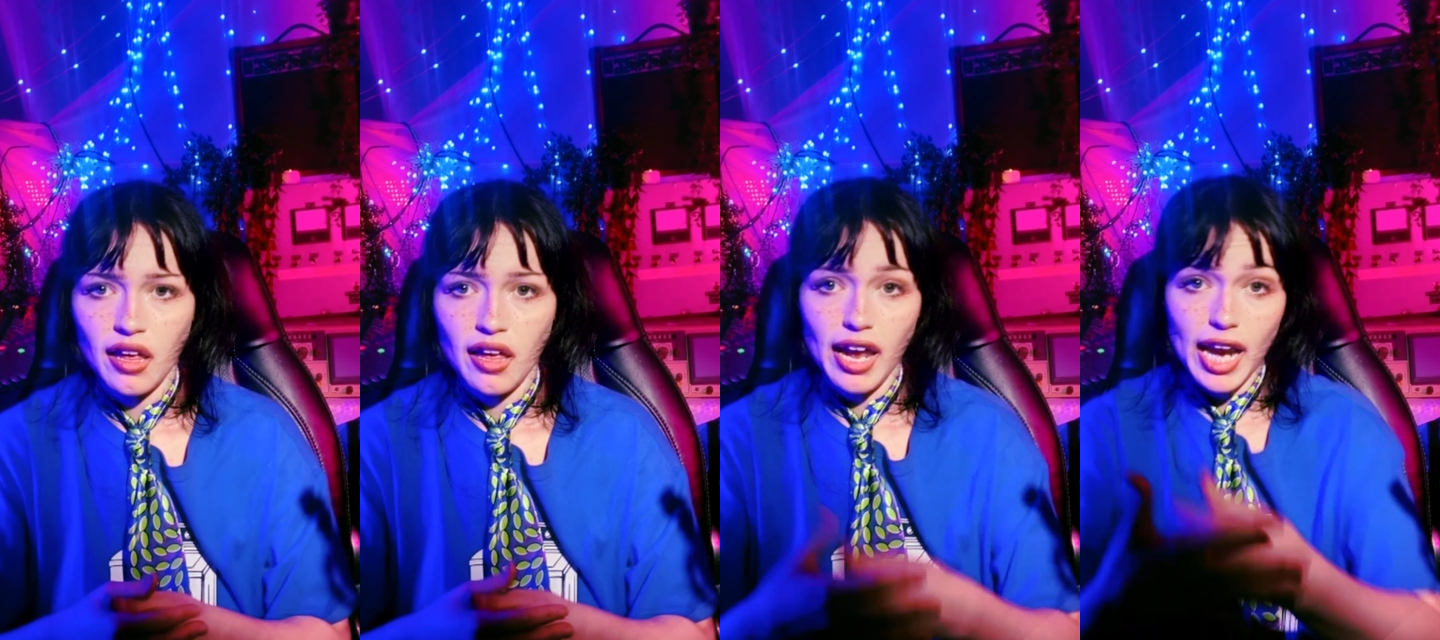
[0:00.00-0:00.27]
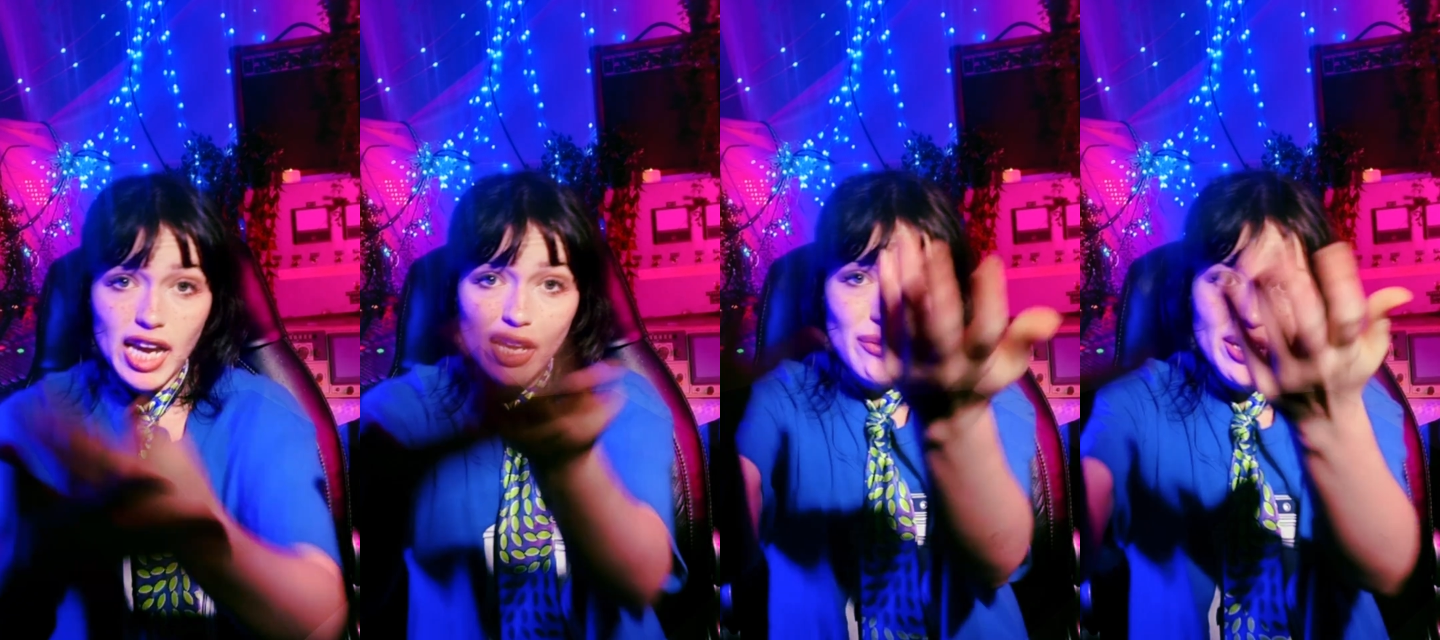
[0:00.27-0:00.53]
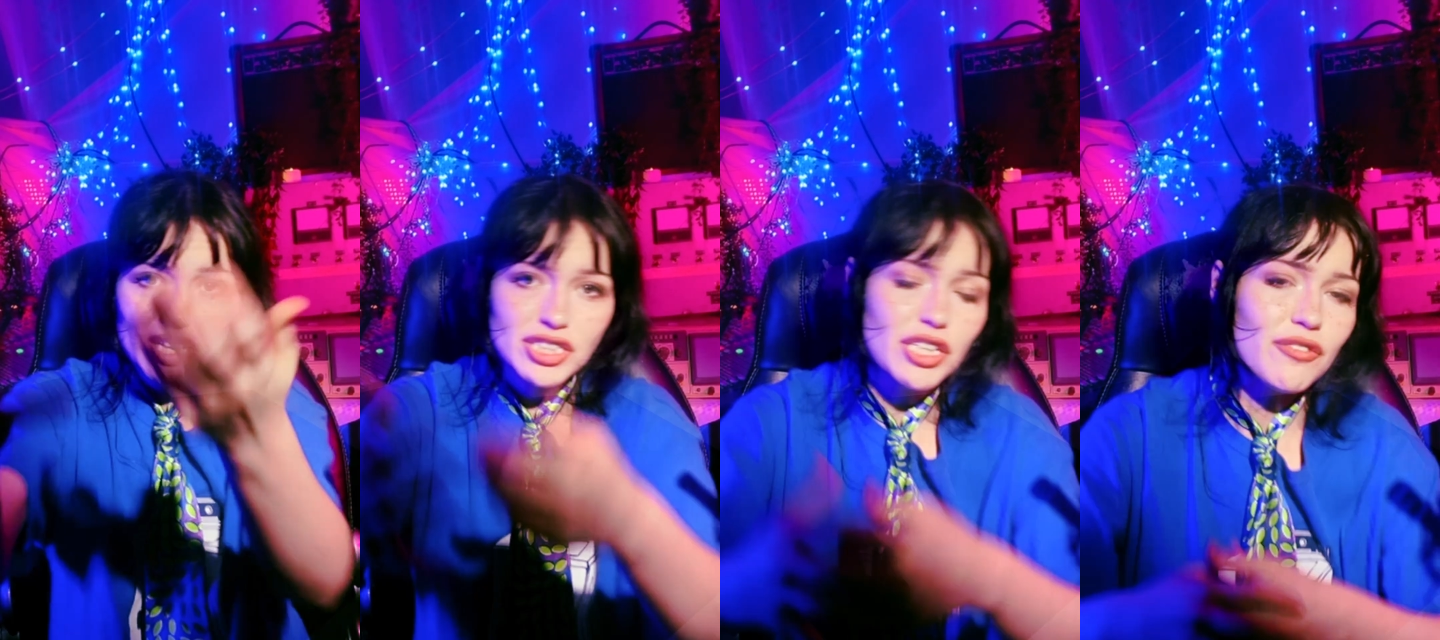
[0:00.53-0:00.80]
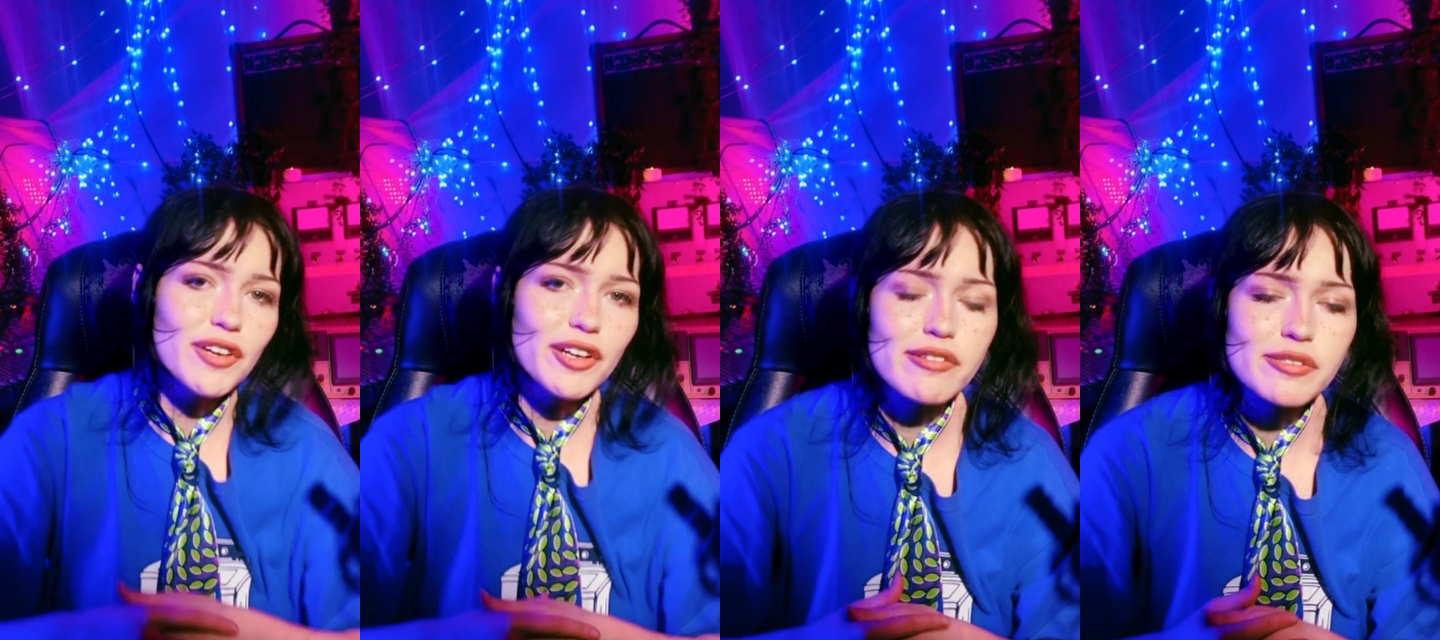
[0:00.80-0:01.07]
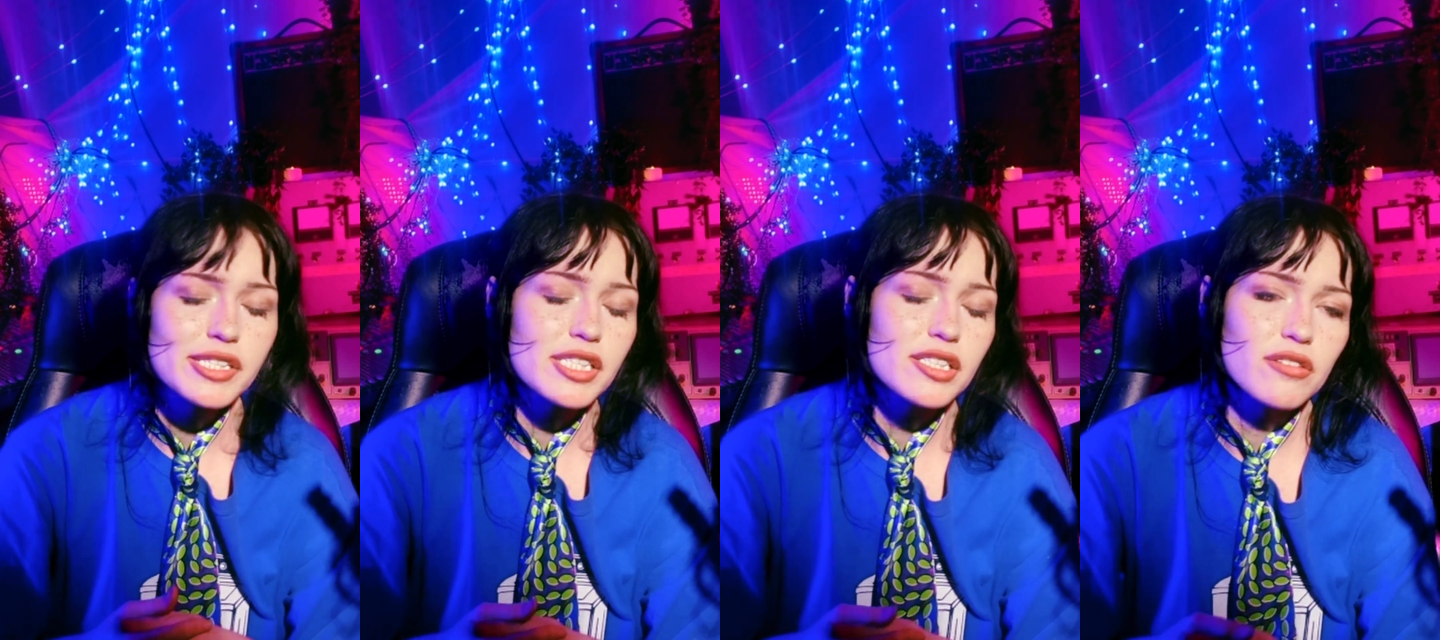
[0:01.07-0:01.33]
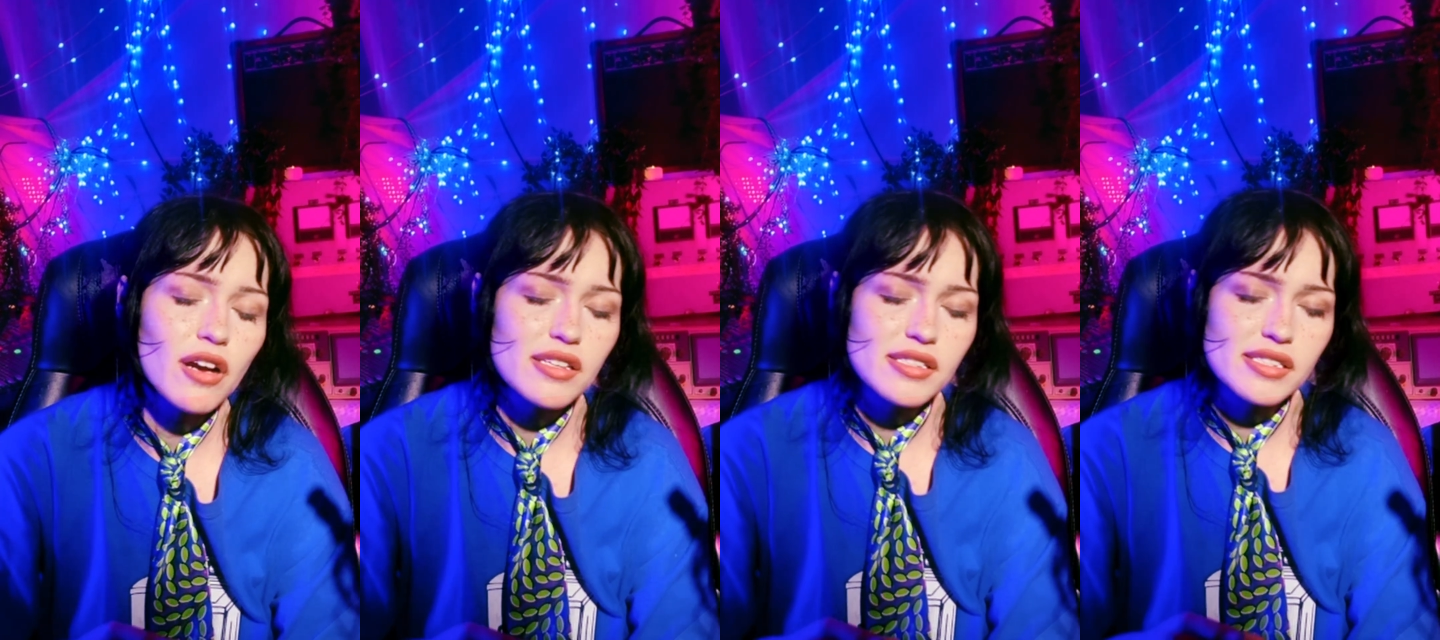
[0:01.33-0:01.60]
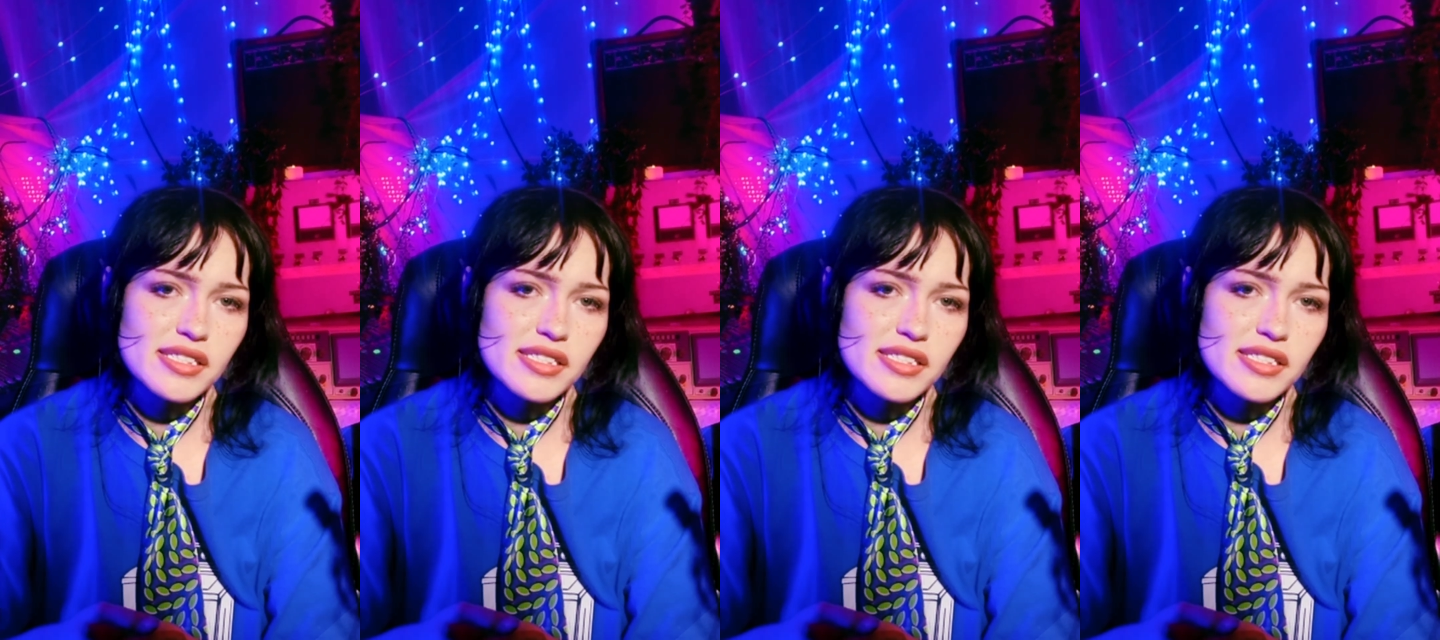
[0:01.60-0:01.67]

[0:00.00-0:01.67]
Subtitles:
Anywhere two frequencies cross